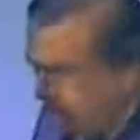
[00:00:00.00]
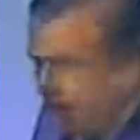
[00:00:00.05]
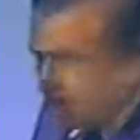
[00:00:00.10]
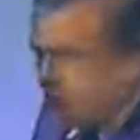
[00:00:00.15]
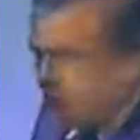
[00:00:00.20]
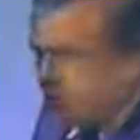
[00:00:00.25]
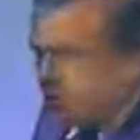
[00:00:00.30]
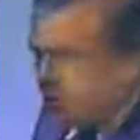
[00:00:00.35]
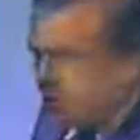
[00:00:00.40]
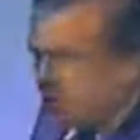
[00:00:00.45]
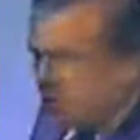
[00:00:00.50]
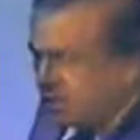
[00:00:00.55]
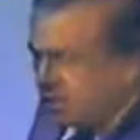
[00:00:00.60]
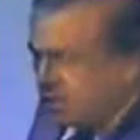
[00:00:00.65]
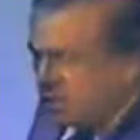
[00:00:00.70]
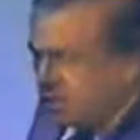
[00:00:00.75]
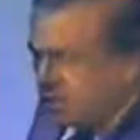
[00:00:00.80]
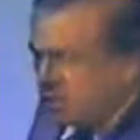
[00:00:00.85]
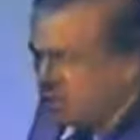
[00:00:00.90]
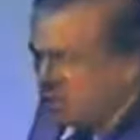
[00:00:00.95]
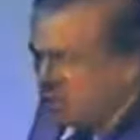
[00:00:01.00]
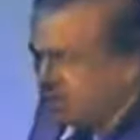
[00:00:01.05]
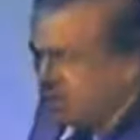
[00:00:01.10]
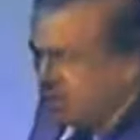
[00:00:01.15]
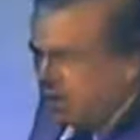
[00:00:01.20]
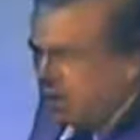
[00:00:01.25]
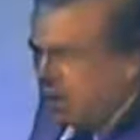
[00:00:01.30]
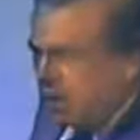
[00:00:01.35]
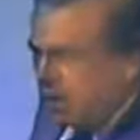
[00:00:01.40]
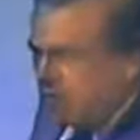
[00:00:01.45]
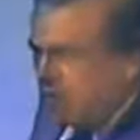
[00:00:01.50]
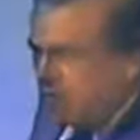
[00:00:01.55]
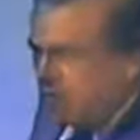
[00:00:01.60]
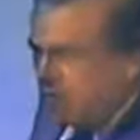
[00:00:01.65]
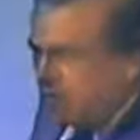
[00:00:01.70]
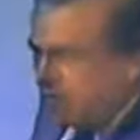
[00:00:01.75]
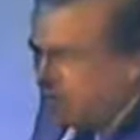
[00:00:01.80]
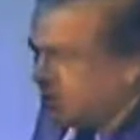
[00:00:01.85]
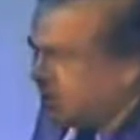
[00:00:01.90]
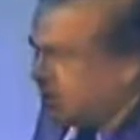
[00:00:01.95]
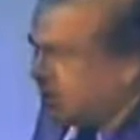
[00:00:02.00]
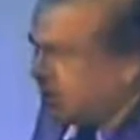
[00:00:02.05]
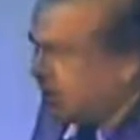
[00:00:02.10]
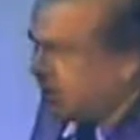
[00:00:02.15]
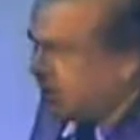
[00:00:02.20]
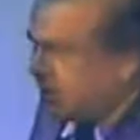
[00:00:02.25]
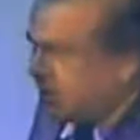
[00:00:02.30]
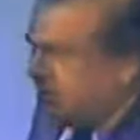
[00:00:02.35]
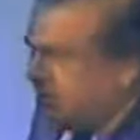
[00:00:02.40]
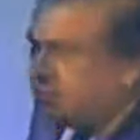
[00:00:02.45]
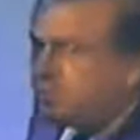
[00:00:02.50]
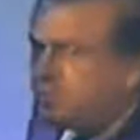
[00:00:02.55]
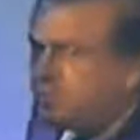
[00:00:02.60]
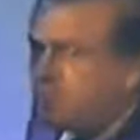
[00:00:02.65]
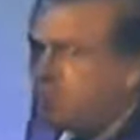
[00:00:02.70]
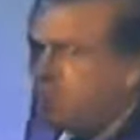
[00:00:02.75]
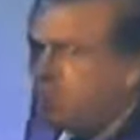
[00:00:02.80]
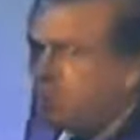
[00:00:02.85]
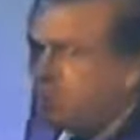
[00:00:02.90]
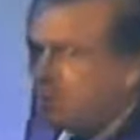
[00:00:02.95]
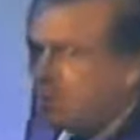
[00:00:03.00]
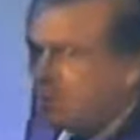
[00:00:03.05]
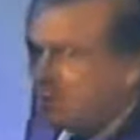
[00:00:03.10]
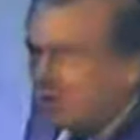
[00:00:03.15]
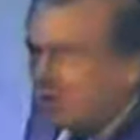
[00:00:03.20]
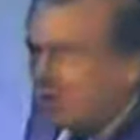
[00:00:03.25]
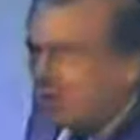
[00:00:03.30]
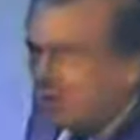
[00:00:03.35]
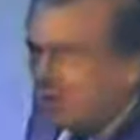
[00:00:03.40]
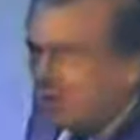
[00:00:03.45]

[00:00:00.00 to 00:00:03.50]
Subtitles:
And the Trotskyite wing of the Communist Party was